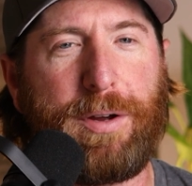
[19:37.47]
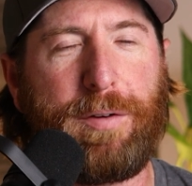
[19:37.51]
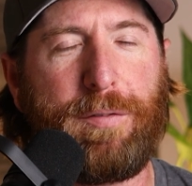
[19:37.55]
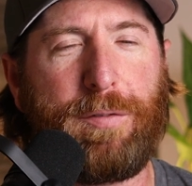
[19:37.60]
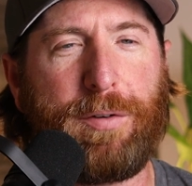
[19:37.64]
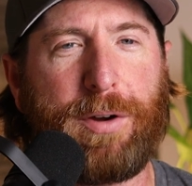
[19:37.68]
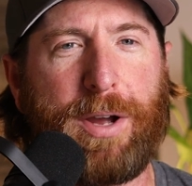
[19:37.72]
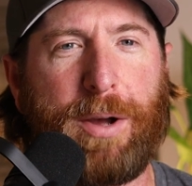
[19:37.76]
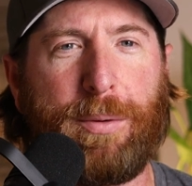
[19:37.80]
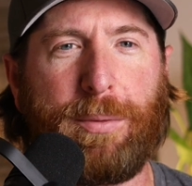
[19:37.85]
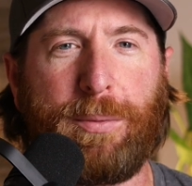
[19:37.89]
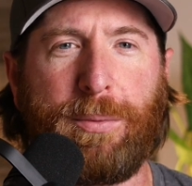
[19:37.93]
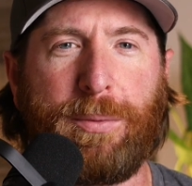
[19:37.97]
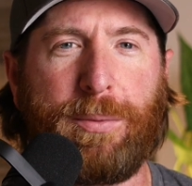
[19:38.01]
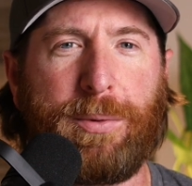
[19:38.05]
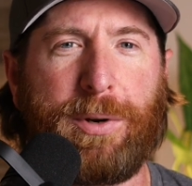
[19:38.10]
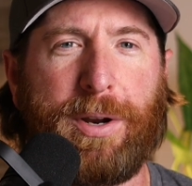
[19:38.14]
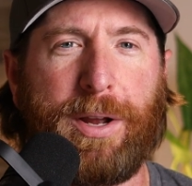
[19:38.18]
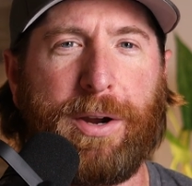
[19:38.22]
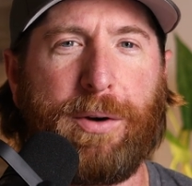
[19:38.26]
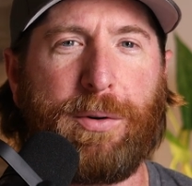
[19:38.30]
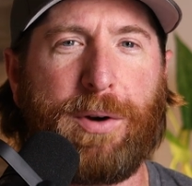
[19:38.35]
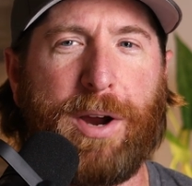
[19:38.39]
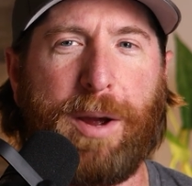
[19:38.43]
Forgot what
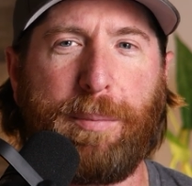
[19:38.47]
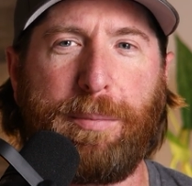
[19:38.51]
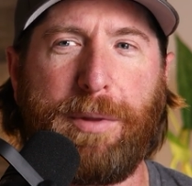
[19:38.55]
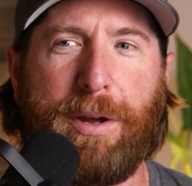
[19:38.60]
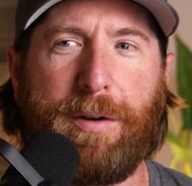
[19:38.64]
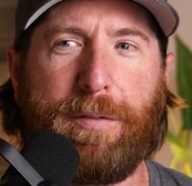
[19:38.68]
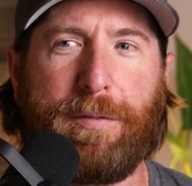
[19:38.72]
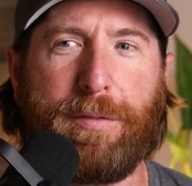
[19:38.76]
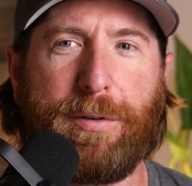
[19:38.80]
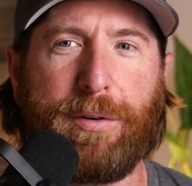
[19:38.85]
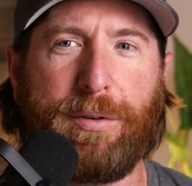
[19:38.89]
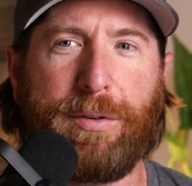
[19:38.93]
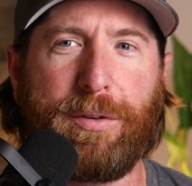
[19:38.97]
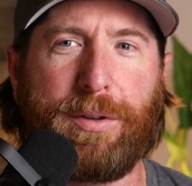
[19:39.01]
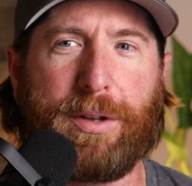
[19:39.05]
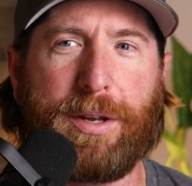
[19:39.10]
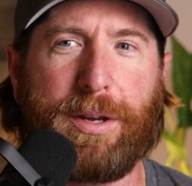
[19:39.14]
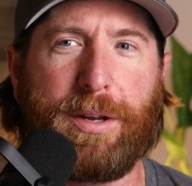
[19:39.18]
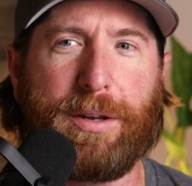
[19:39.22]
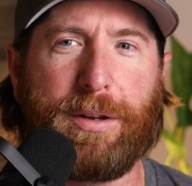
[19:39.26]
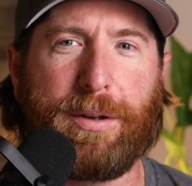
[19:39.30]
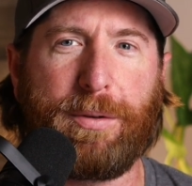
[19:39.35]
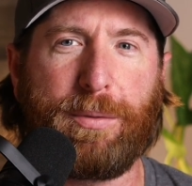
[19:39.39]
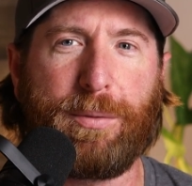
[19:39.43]
I grabbed that first
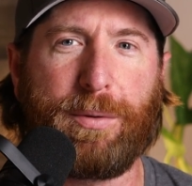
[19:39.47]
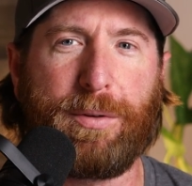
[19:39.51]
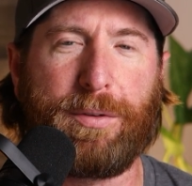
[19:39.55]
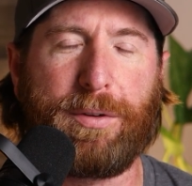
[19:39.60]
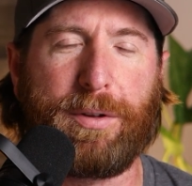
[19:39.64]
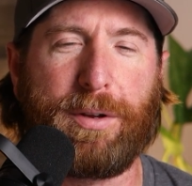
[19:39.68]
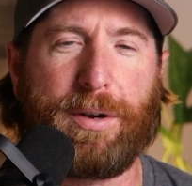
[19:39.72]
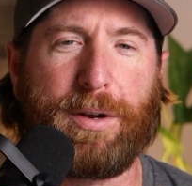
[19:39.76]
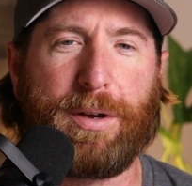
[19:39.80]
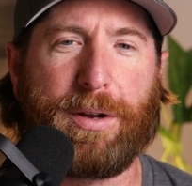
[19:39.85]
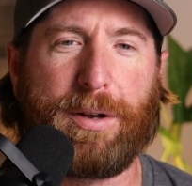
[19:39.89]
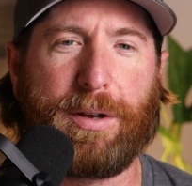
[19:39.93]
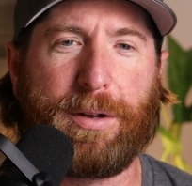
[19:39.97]
night. Was it